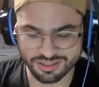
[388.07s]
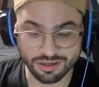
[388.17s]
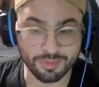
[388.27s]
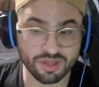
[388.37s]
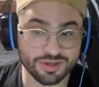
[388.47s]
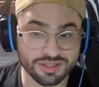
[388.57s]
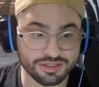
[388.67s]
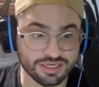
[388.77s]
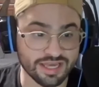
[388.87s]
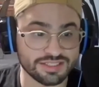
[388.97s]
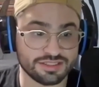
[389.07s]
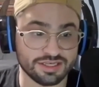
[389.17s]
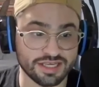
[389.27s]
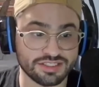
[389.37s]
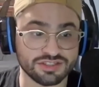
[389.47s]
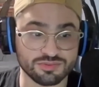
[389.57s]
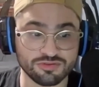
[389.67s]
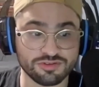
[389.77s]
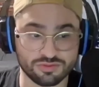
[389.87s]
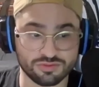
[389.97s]
Oh, by the way, the cast in this
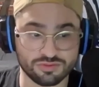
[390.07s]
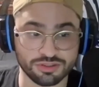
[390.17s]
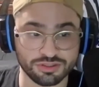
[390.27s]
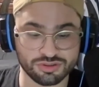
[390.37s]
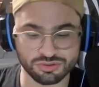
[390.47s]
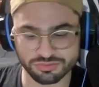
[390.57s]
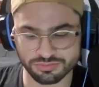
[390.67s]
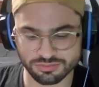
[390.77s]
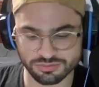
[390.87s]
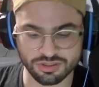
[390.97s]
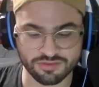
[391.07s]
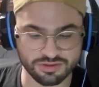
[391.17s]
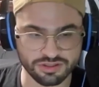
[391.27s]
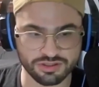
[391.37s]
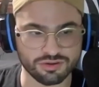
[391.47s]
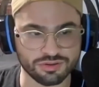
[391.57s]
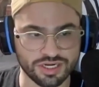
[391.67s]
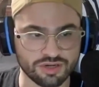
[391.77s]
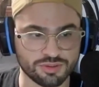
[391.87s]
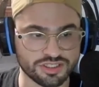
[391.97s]
movie was really good too. You have the
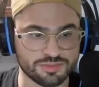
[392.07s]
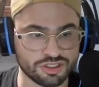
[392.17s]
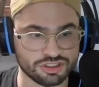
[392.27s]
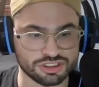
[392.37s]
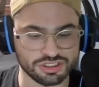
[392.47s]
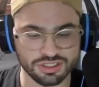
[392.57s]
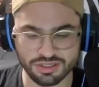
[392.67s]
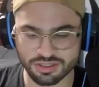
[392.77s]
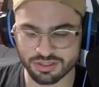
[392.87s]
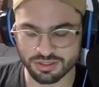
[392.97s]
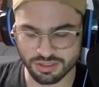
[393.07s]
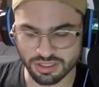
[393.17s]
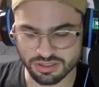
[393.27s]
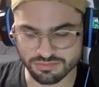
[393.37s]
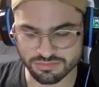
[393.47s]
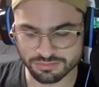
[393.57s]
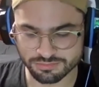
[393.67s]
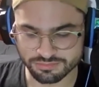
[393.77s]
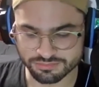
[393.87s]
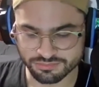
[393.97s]
guy who plays Punisher. Um,
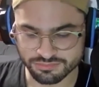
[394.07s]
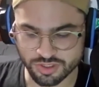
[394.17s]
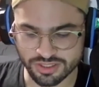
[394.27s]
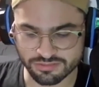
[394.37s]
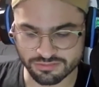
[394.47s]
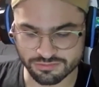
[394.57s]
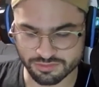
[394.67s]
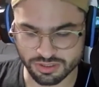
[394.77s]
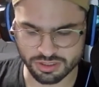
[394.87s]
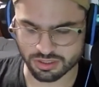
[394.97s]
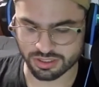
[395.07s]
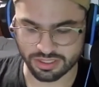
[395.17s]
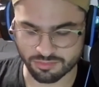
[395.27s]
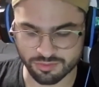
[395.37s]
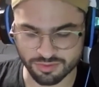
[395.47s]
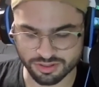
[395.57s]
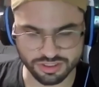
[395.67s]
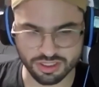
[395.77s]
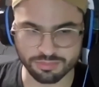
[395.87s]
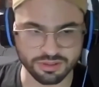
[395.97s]
you have I can't remember. There's a
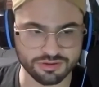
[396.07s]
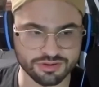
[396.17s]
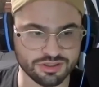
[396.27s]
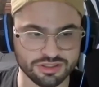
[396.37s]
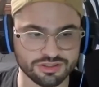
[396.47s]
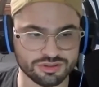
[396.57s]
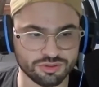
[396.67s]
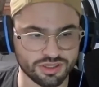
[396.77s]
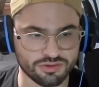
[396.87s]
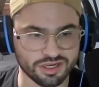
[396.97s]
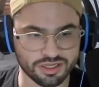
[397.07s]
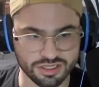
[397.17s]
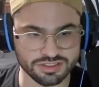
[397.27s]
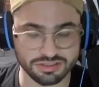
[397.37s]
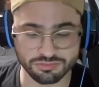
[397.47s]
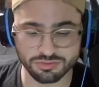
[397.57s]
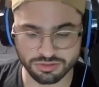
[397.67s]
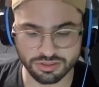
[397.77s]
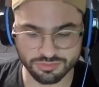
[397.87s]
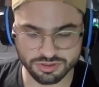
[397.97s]
couple other in there too that I recognize.
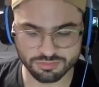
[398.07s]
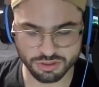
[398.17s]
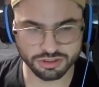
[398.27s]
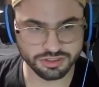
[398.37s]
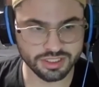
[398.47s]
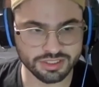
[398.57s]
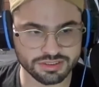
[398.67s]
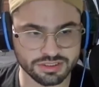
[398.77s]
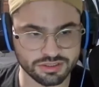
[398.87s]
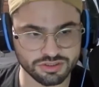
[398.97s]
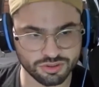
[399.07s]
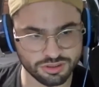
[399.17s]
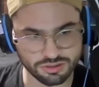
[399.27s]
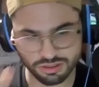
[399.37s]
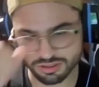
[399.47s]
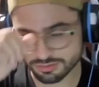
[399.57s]
It was a pretty good cast. I enjoyed it a lot.